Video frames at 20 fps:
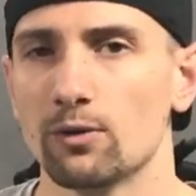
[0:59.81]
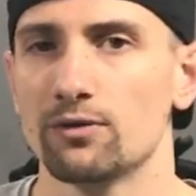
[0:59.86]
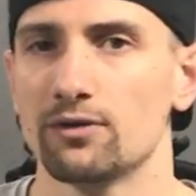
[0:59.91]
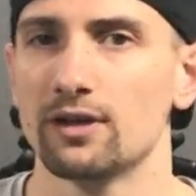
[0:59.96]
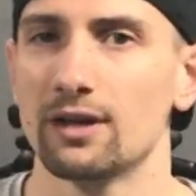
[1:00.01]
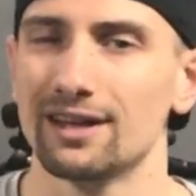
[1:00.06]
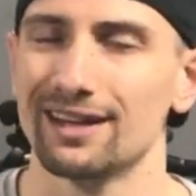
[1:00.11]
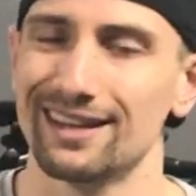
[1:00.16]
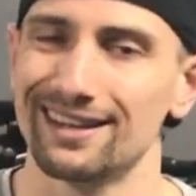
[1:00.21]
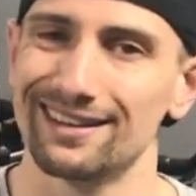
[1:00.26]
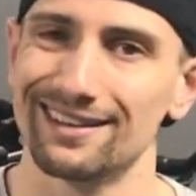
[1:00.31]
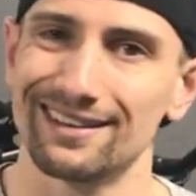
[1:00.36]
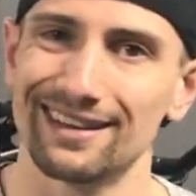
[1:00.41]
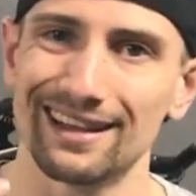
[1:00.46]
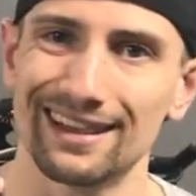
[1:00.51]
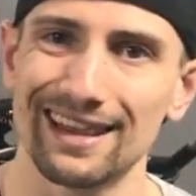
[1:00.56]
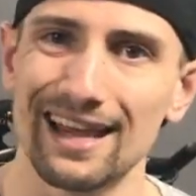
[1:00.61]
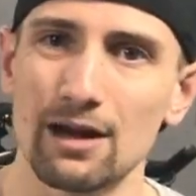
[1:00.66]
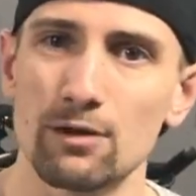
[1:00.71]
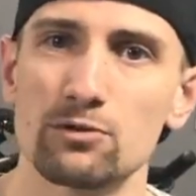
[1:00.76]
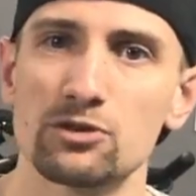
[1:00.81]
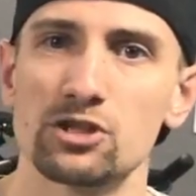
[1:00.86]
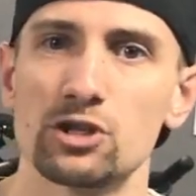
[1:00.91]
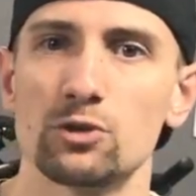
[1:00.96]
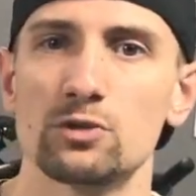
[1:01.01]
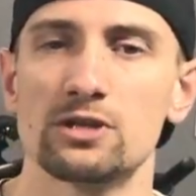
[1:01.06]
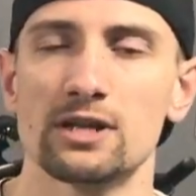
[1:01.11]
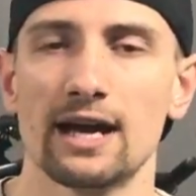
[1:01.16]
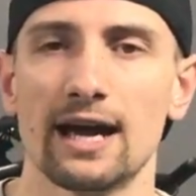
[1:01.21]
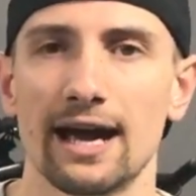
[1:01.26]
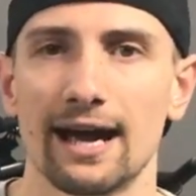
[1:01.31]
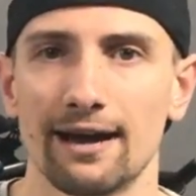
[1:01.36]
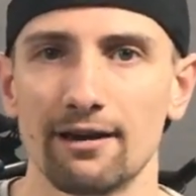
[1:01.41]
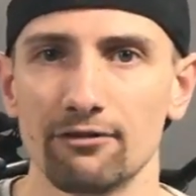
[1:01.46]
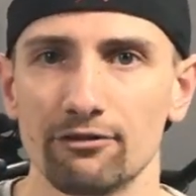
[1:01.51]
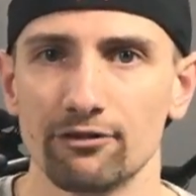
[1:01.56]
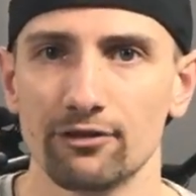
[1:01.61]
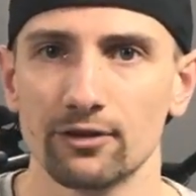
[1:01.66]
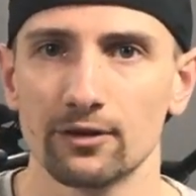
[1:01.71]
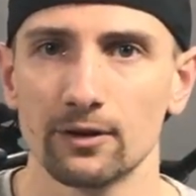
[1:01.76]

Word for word: that allows you to have